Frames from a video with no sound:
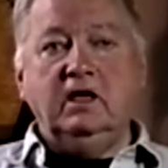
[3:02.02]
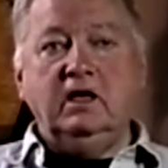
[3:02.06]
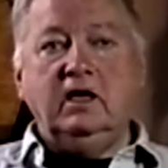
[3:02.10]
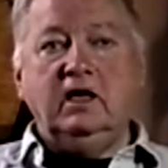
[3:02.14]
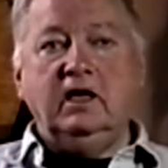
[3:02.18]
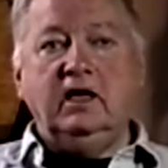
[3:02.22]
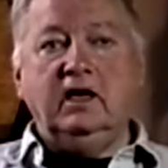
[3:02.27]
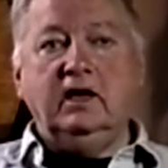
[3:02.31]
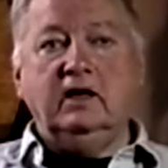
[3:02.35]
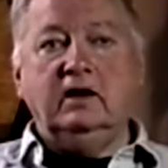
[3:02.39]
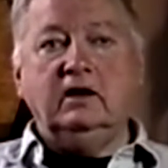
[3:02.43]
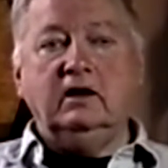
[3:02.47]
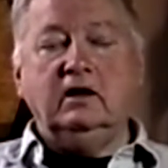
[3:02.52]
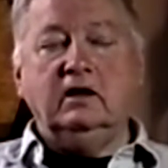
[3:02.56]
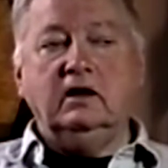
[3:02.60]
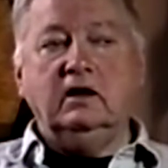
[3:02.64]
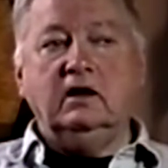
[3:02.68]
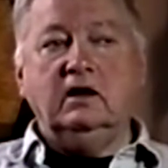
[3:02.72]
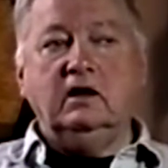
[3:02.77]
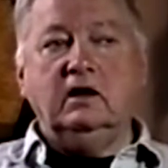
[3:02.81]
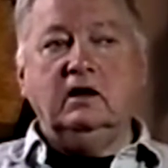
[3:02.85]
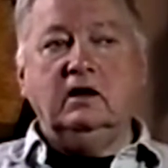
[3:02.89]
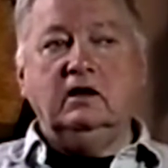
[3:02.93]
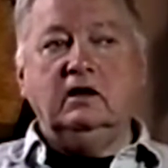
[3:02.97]
And
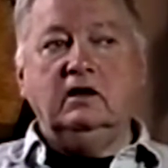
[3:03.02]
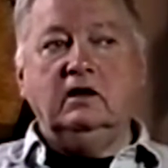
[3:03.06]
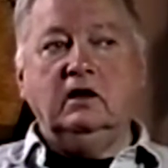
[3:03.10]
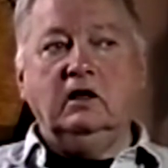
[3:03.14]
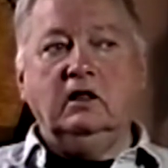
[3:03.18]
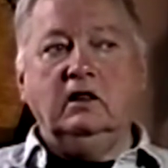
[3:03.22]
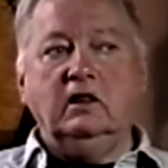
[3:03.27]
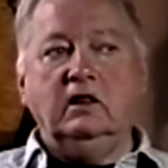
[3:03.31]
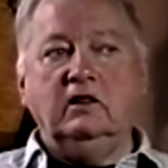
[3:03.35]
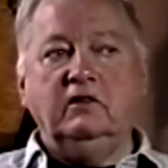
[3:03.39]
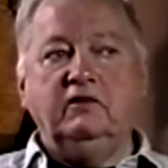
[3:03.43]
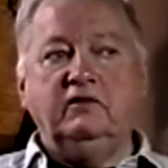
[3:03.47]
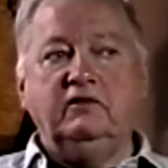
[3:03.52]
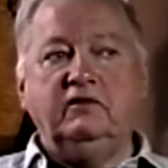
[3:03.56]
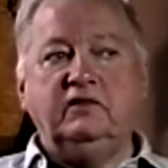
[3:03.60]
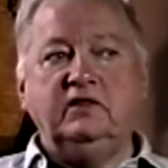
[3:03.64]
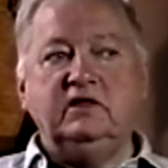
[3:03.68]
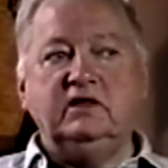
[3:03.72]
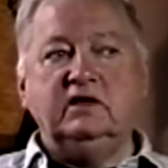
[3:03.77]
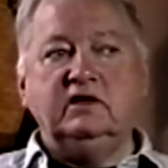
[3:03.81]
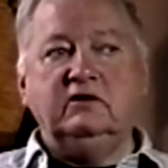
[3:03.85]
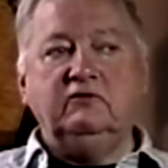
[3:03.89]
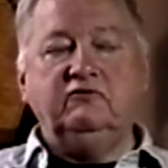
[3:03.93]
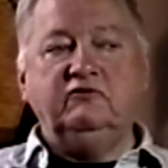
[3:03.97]

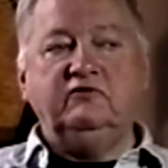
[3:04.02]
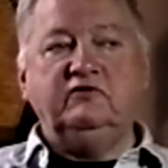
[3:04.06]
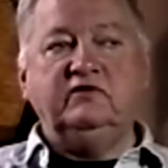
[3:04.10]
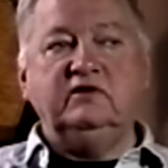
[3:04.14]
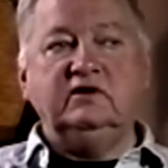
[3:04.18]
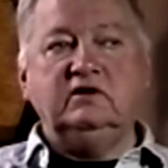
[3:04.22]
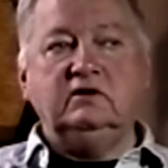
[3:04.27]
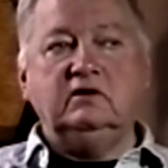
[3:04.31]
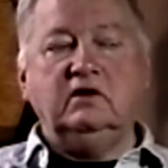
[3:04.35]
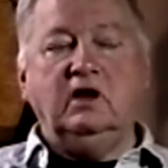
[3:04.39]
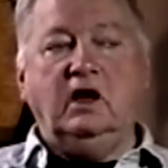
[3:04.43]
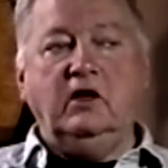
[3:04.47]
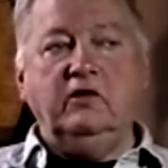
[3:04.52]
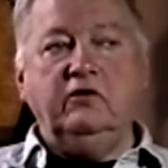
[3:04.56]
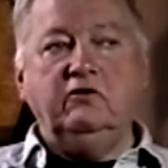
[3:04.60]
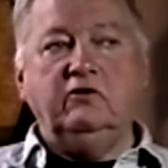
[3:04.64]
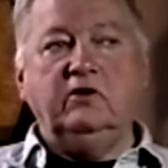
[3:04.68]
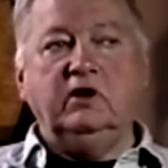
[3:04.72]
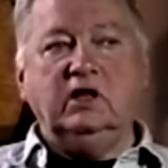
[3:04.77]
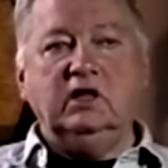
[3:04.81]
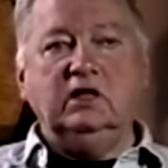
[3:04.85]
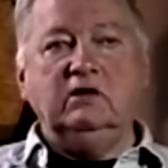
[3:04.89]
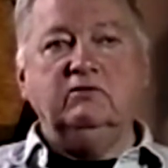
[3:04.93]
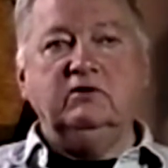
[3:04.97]
the interesting other
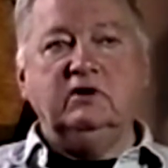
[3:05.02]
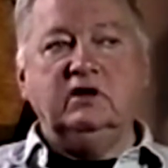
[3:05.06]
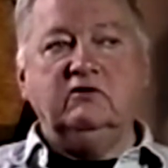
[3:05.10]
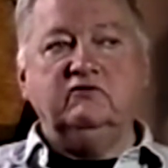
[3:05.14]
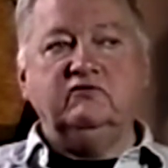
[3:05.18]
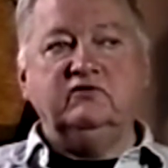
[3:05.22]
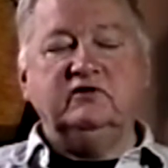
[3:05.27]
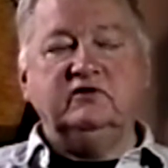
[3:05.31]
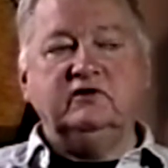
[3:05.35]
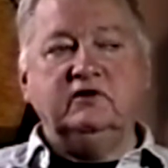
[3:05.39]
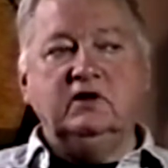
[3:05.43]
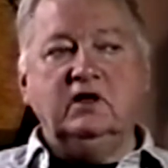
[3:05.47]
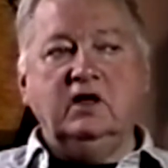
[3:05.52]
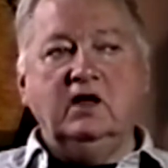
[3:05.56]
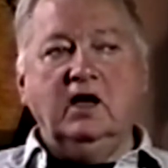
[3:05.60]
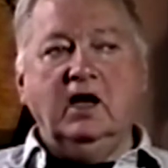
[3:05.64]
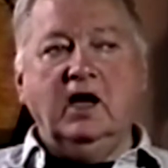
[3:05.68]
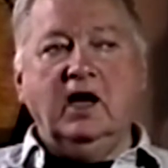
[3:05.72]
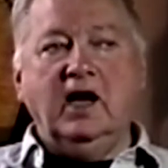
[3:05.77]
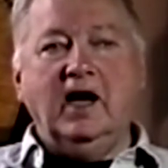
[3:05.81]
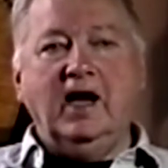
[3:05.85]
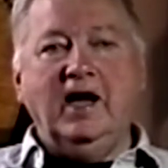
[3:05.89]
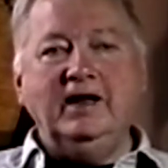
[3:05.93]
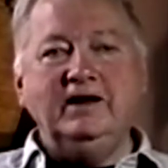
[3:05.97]
element of it was
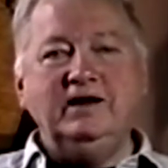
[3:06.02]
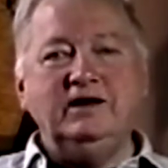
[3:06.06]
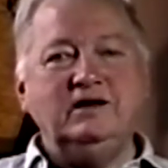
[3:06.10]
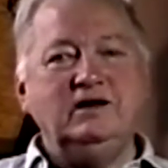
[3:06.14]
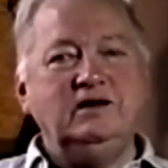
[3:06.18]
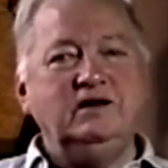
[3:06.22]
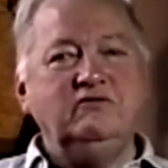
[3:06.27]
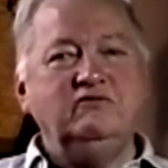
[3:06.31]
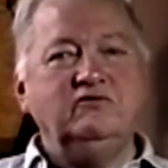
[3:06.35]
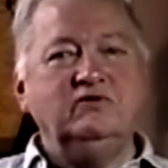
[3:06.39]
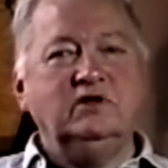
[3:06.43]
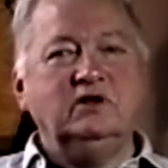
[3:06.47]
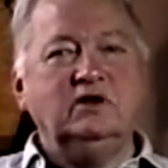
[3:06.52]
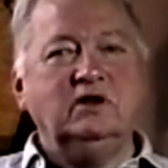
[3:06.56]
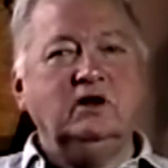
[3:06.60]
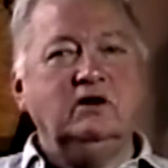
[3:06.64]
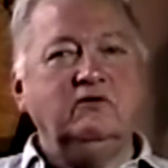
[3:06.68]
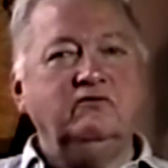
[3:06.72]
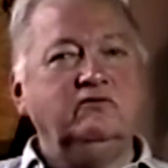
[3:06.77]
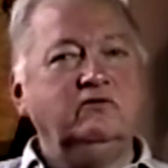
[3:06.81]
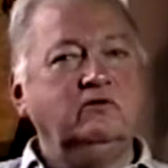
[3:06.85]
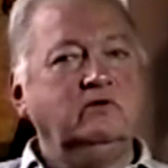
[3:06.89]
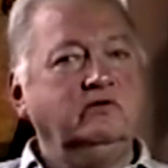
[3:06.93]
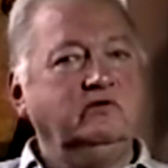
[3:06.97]
I didn't even care
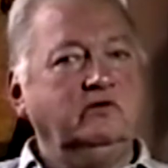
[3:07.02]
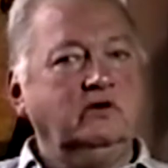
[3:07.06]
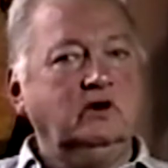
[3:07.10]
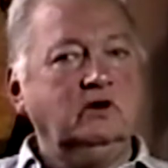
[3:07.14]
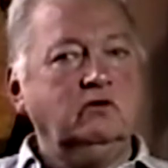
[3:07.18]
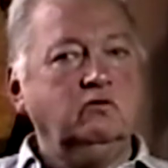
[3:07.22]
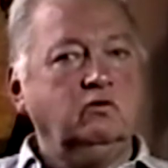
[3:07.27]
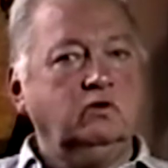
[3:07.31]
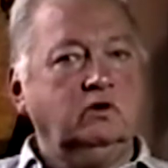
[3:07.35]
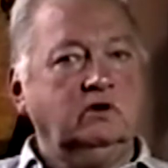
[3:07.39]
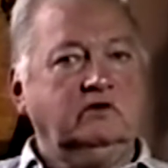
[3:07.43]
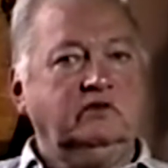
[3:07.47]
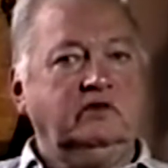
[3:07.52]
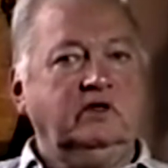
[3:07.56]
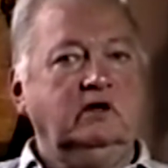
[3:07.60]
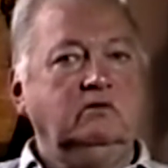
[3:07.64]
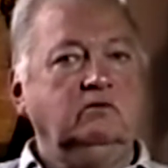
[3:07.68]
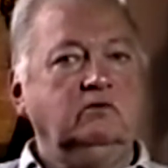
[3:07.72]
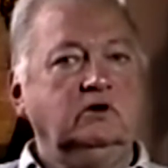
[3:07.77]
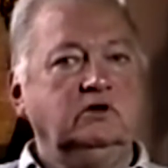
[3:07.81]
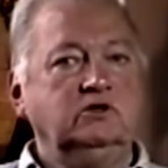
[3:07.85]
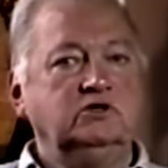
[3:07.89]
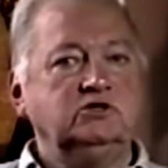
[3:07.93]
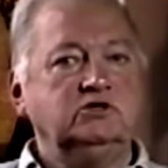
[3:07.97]
for his artwork that
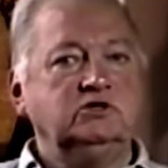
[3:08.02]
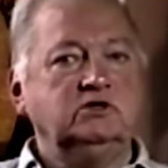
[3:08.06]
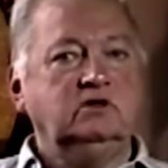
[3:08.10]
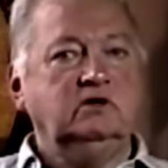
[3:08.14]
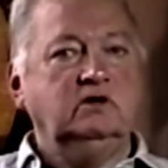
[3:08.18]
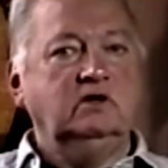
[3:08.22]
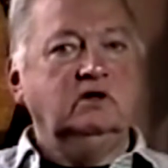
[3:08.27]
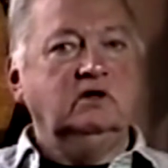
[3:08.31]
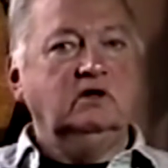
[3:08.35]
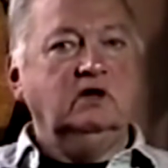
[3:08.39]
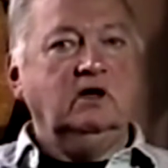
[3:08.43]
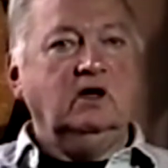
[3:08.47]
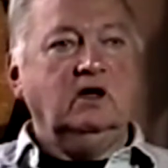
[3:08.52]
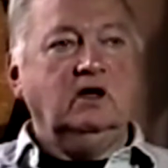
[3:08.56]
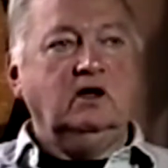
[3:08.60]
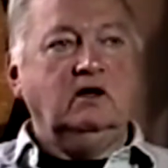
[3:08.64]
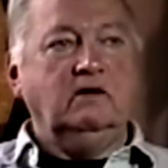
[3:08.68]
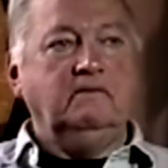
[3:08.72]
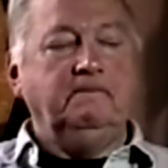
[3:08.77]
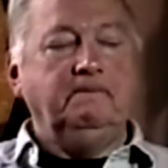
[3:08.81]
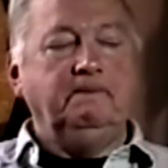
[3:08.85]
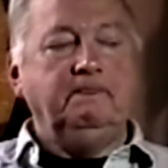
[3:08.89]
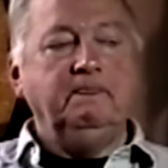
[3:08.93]
much.